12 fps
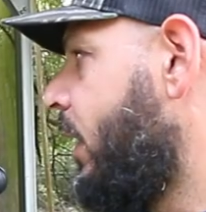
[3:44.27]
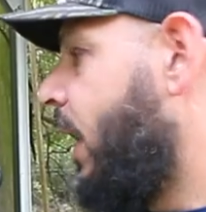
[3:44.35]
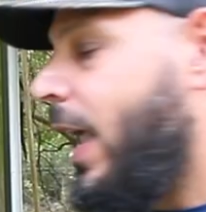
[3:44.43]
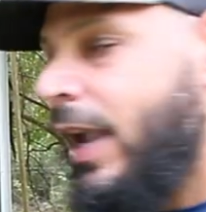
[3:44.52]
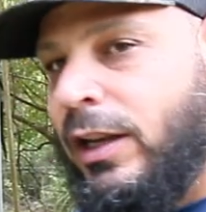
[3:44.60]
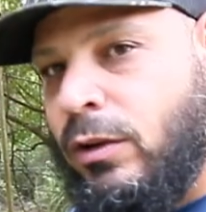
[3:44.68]

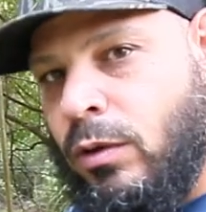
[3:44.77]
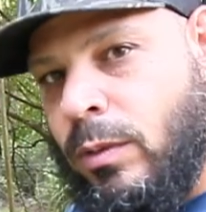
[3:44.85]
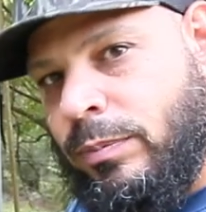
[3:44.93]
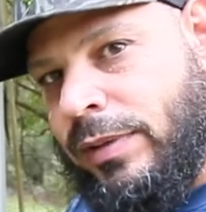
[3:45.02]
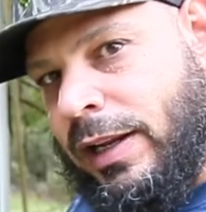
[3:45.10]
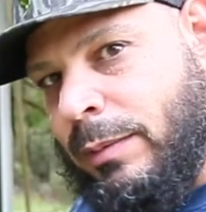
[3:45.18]
I got no
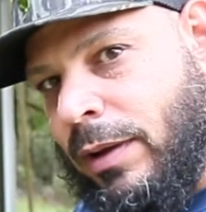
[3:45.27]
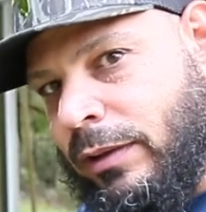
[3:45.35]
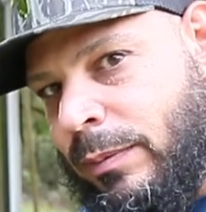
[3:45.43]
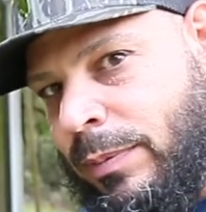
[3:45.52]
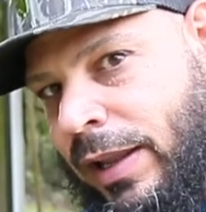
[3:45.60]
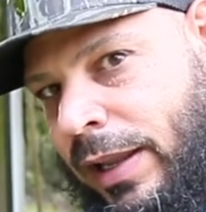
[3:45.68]
complaint
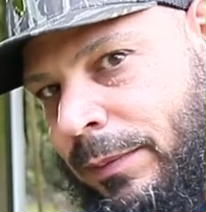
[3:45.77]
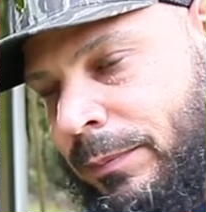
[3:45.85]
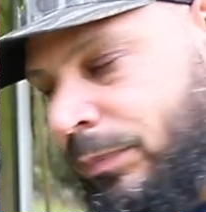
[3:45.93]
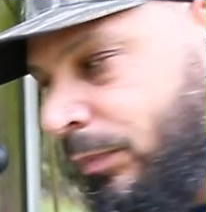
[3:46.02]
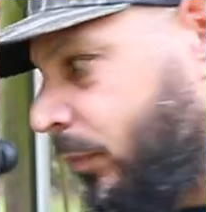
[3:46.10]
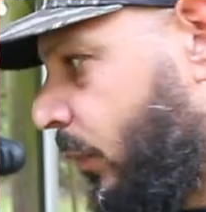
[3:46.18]
about the paint.
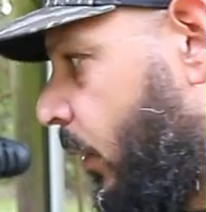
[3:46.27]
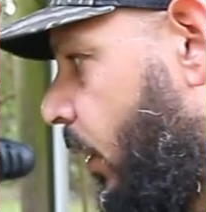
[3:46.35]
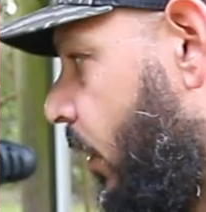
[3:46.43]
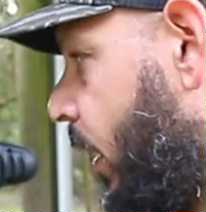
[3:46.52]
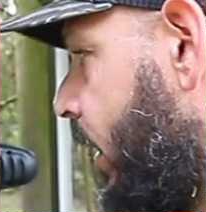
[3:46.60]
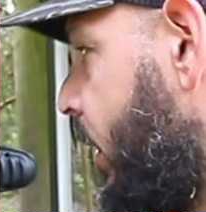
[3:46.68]

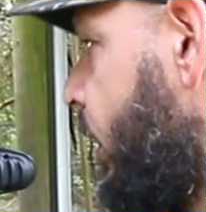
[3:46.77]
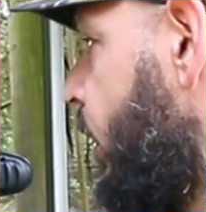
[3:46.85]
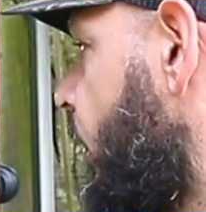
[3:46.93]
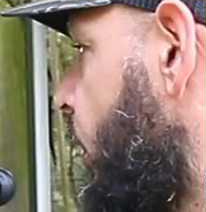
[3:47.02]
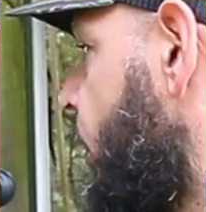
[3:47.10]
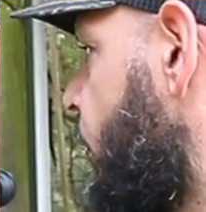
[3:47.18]
Alright,
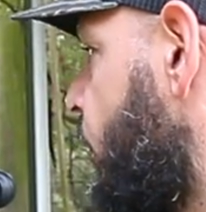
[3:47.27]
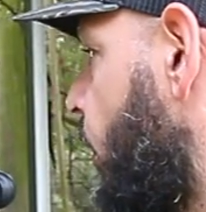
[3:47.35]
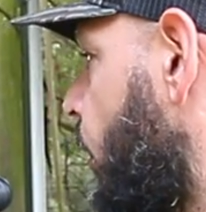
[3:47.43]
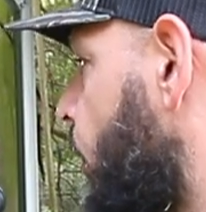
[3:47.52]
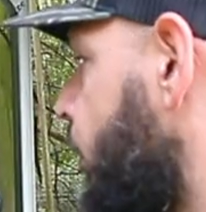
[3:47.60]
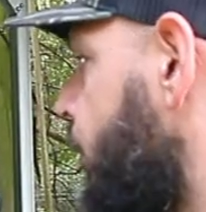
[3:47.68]

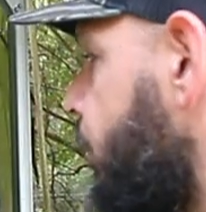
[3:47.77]
so